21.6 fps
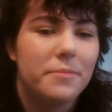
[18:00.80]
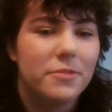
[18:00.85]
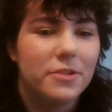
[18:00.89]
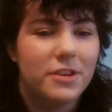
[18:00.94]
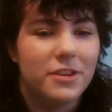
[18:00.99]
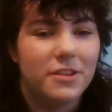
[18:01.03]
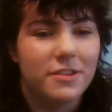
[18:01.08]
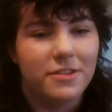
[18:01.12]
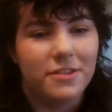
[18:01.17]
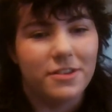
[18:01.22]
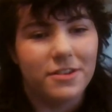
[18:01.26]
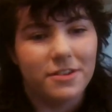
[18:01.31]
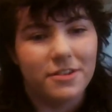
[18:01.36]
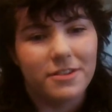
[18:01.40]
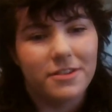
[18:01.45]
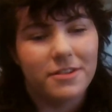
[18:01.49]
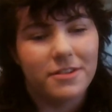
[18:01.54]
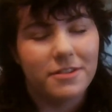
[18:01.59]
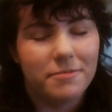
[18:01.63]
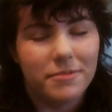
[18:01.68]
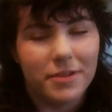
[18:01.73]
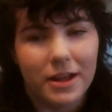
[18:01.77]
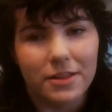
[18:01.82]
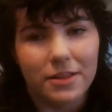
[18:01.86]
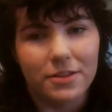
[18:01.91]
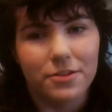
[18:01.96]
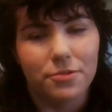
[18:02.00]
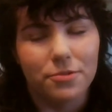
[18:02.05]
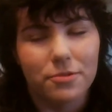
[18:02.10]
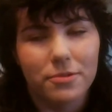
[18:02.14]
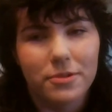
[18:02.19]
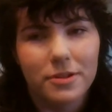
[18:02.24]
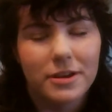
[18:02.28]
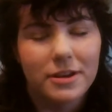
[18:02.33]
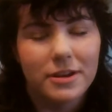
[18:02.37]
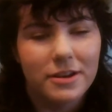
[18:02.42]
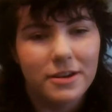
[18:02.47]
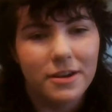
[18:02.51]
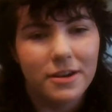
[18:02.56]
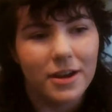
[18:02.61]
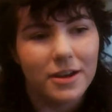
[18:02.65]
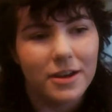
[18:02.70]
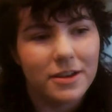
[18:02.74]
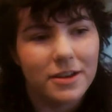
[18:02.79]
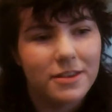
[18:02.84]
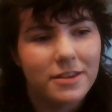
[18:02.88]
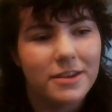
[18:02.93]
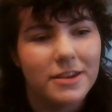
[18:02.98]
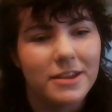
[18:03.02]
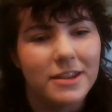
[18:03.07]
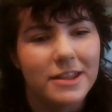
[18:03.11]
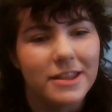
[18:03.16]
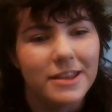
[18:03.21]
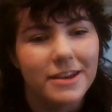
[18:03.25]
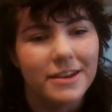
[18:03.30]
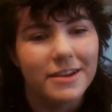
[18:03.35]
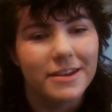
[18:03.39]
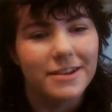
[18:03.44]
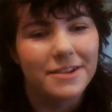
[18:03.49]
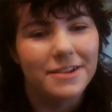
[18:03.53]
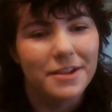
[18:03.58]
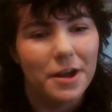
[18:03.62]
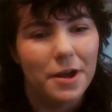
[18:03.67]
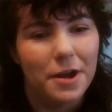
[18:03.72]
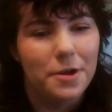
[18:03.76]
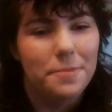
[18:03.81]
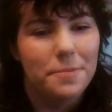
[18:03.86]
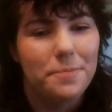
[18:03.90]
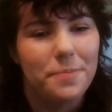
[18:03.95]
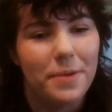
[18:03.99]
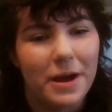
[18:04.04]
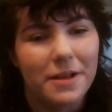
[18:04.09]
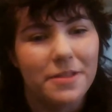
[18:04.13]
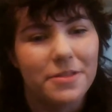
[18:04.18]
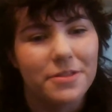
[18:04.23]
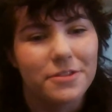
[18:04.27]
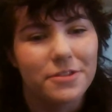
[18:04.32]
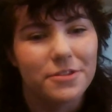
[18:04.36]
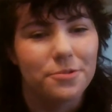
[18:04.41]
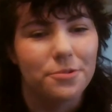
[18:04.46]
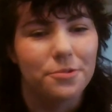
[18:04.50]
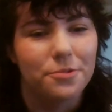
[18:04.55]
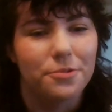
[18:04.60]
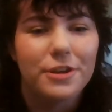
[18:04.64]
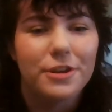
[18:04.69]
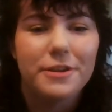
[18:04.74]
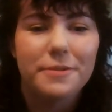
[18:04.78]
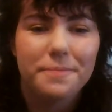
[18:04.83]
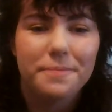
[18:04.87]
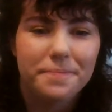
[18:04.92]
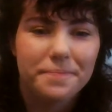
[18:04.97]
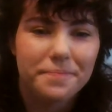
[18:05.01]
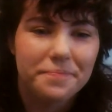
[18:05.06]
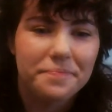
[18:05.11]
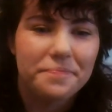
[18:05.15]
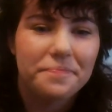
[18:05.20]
which is just a little nugget in there about the story.